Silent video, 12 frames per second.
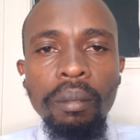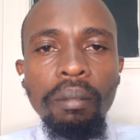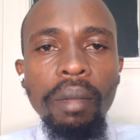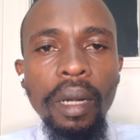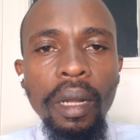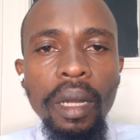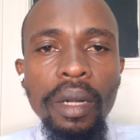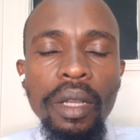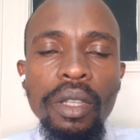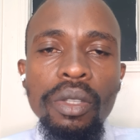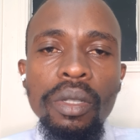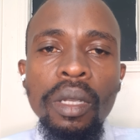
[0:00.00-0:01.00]
But
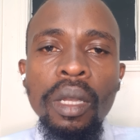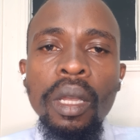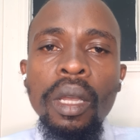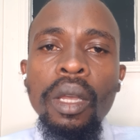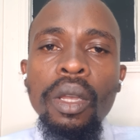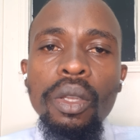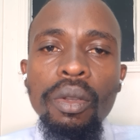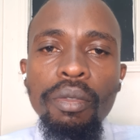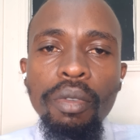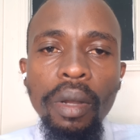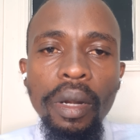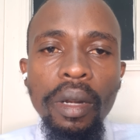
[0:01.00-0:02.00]
nowadays,
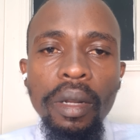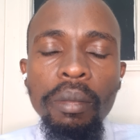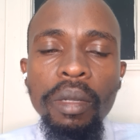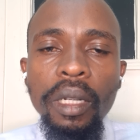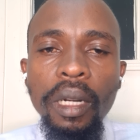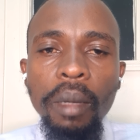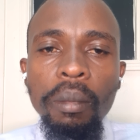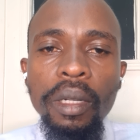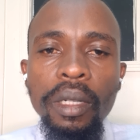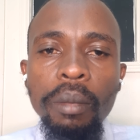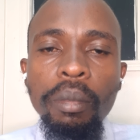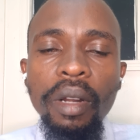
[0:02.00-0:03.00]
for a limited
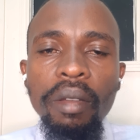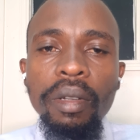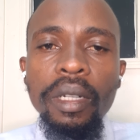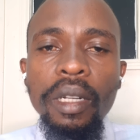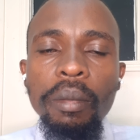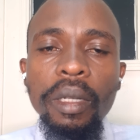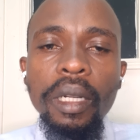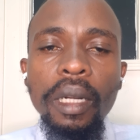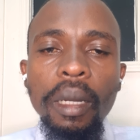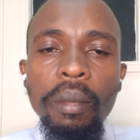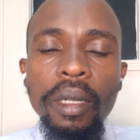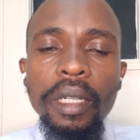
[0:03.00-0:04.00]
liability, private limited
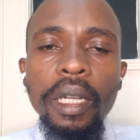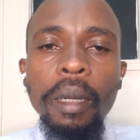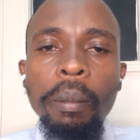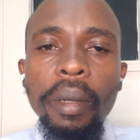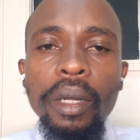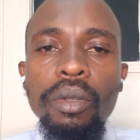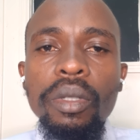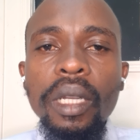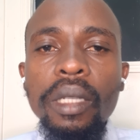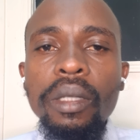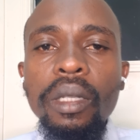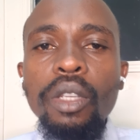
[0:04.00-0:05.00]
liability company,
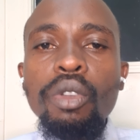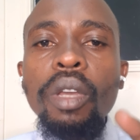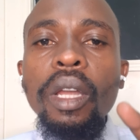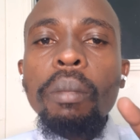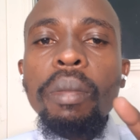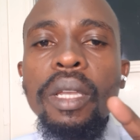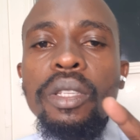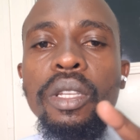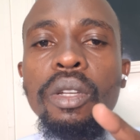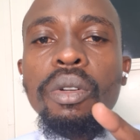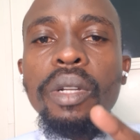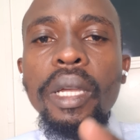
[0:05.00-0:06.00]
you can be a
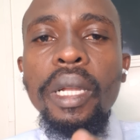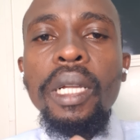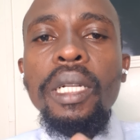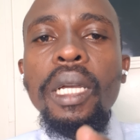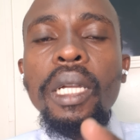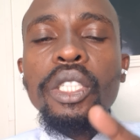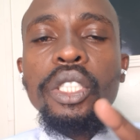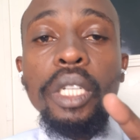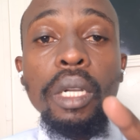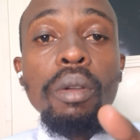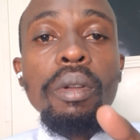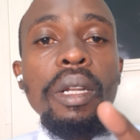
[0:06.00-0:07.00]
single director
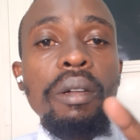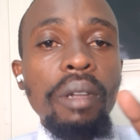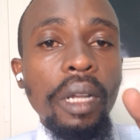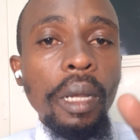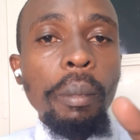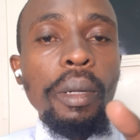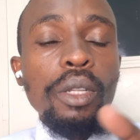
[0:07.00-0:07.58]
shareholder of a company.